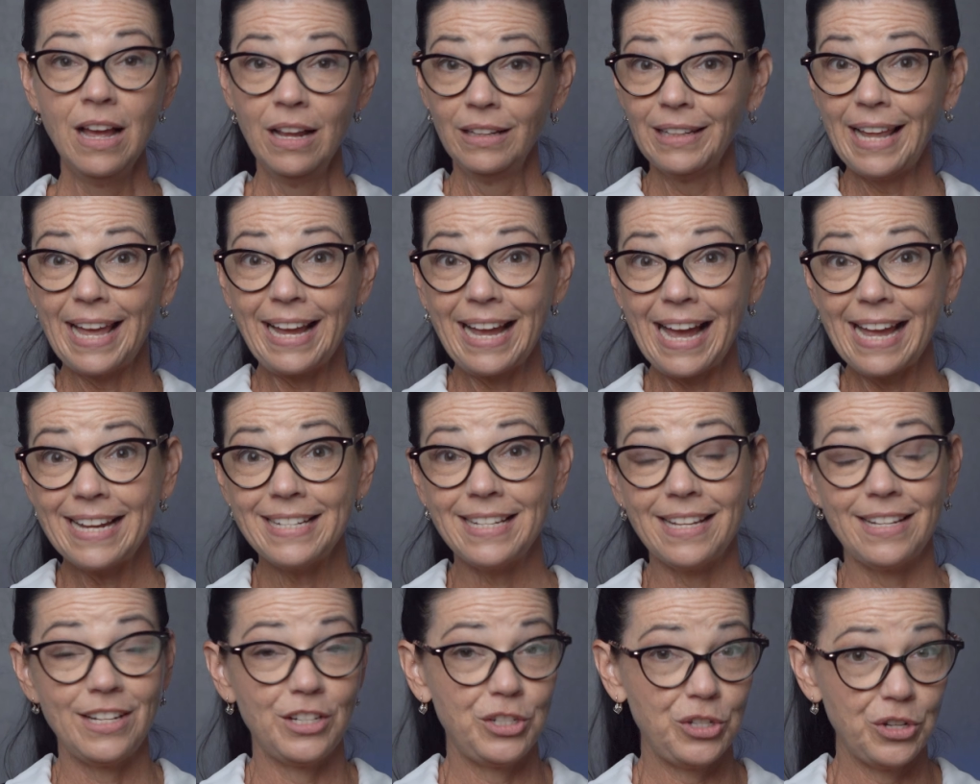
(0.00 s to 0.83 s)
Like I
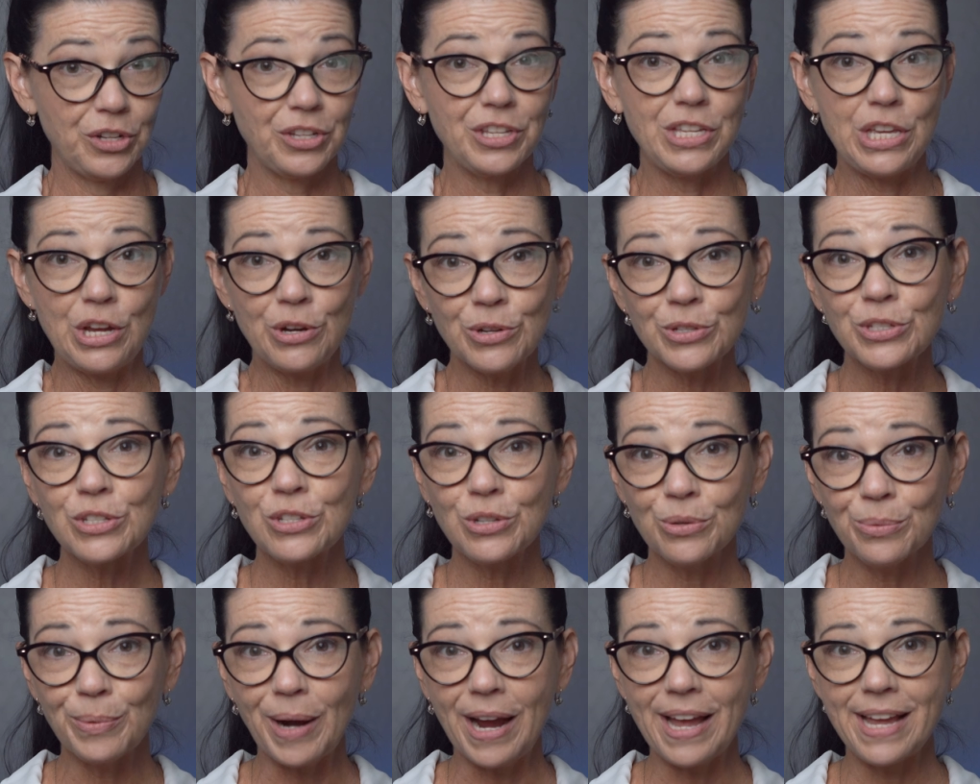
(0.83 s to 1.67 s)
did. It took years
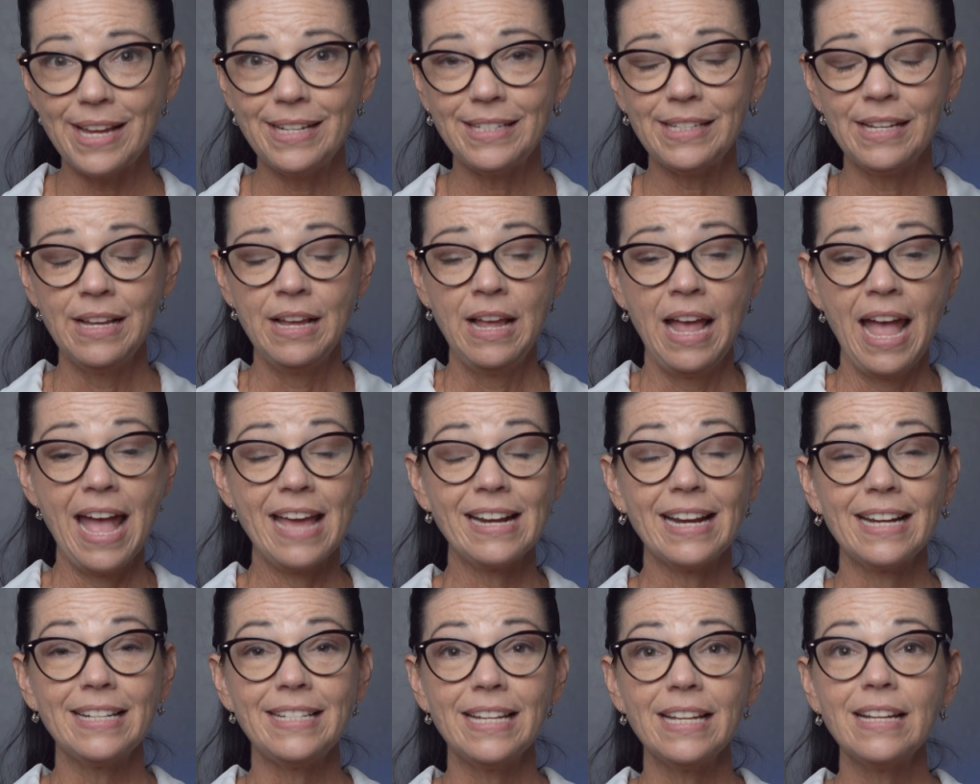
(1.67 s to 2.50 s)
to write,
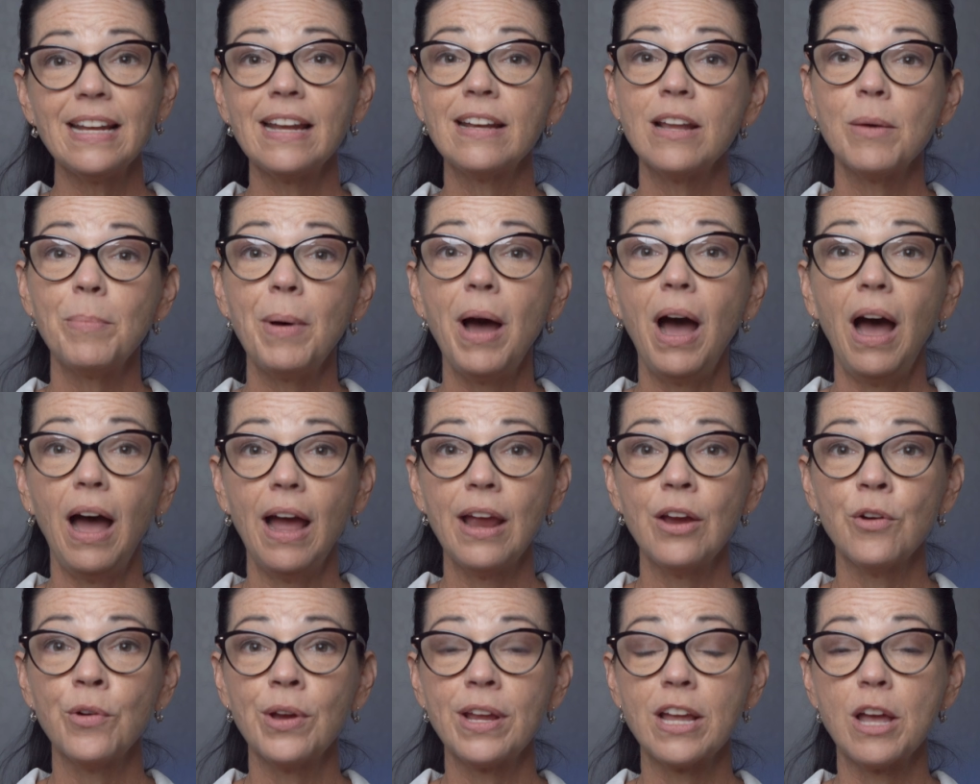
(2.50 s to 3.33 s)
and I did end up
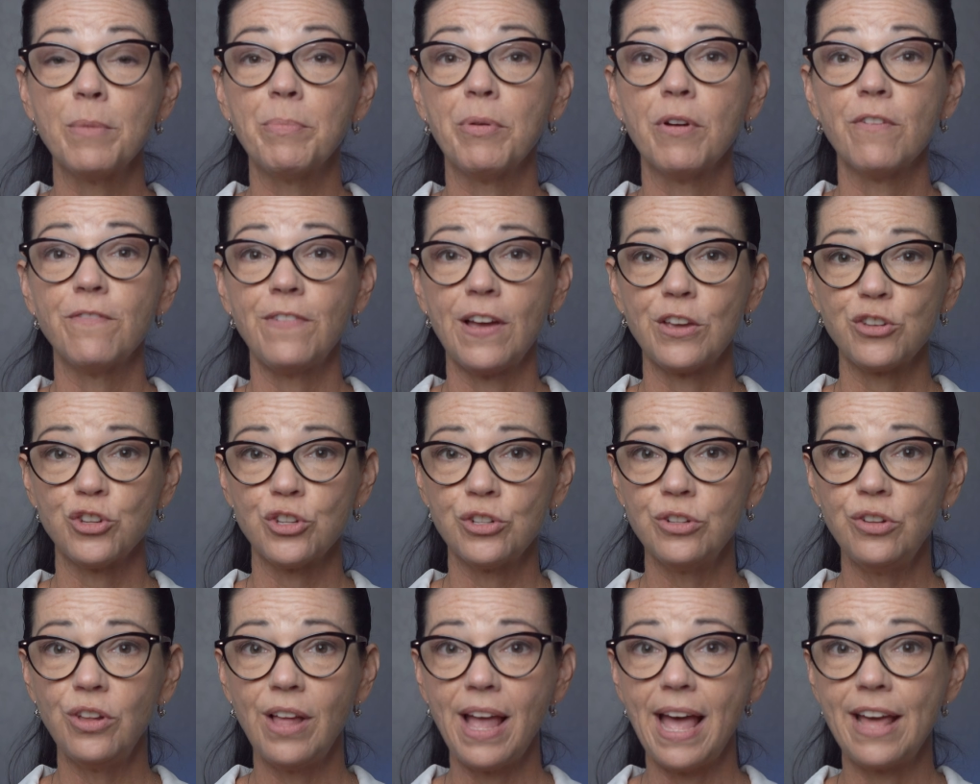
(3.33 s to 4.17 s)
hiring a
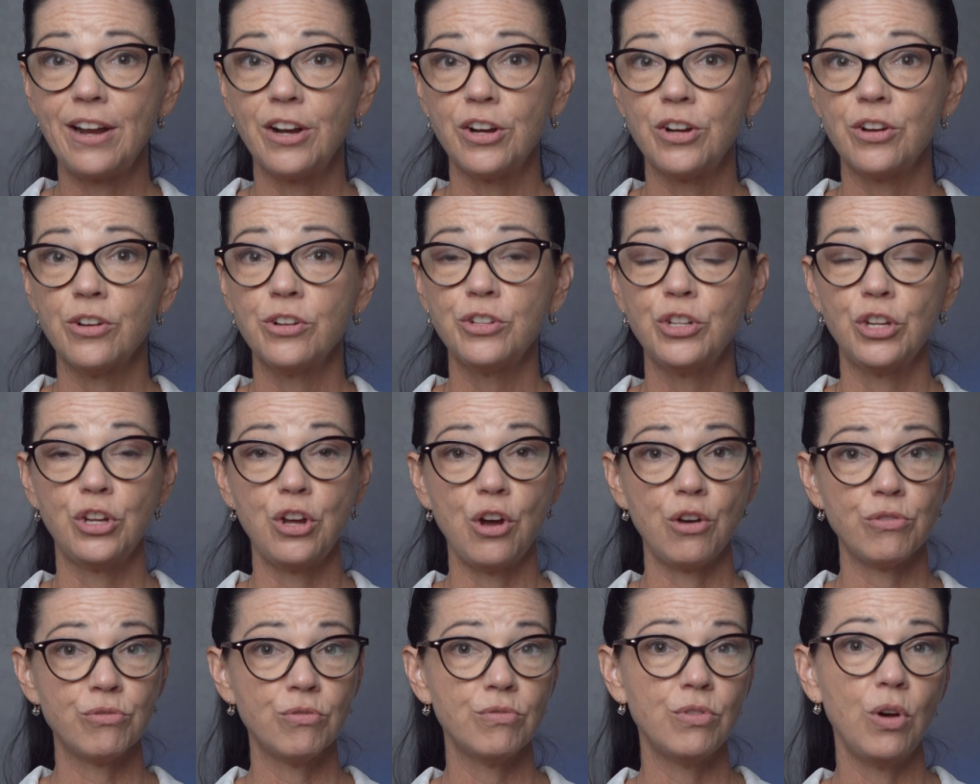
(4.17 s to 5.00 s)
professional editor to
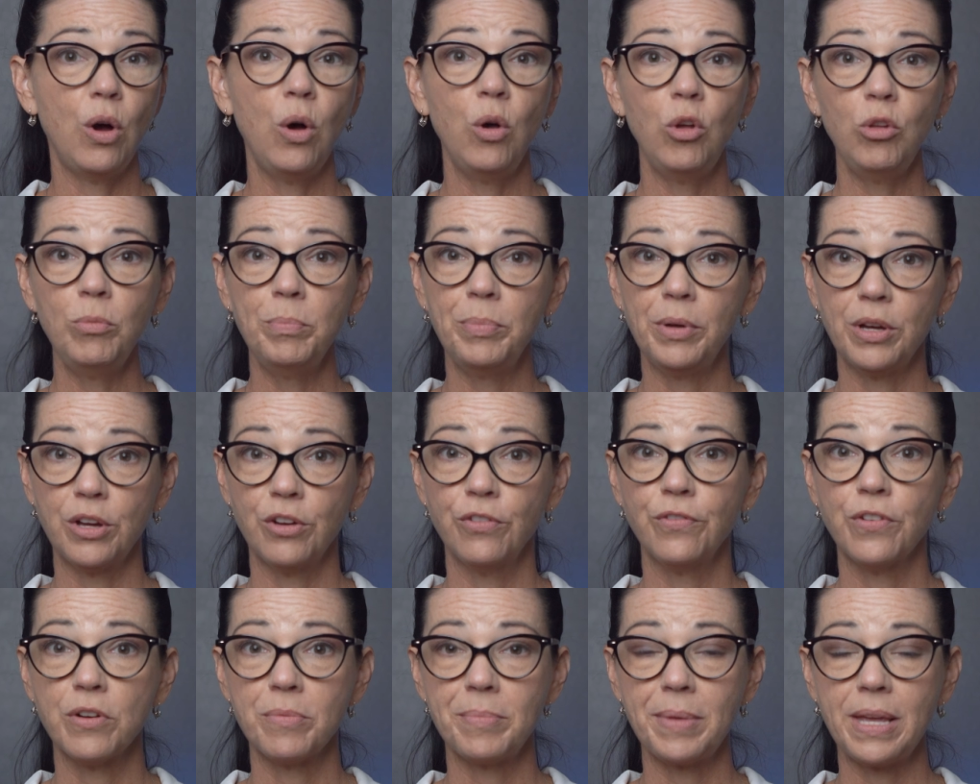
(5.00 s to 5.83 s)
go through the whole book
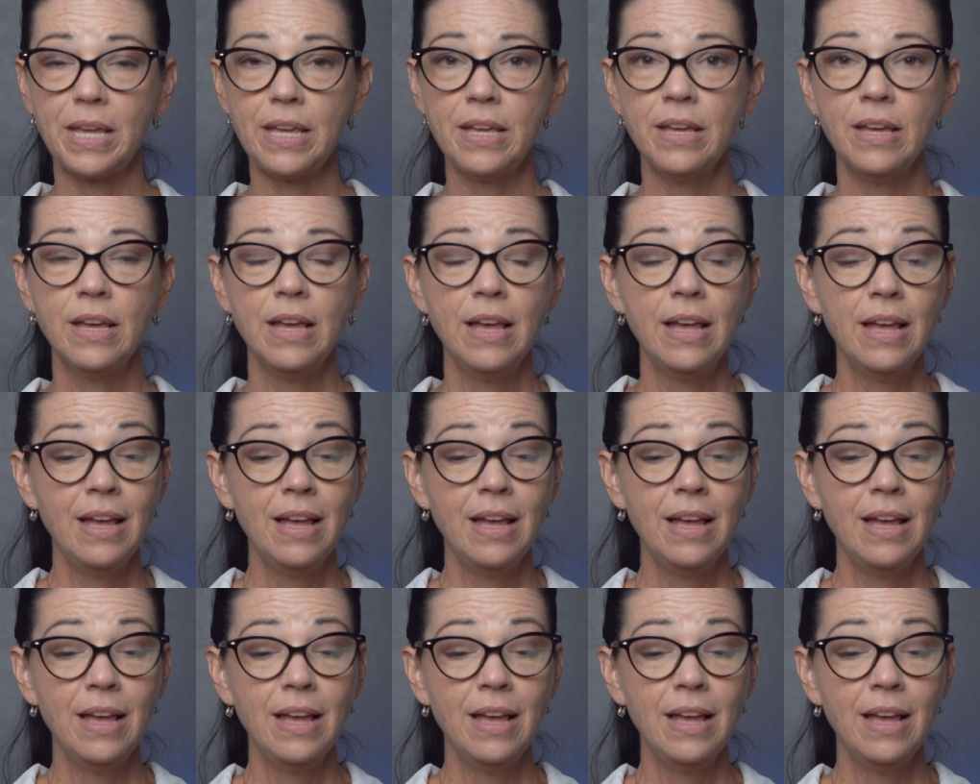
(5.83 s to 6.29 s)
for me.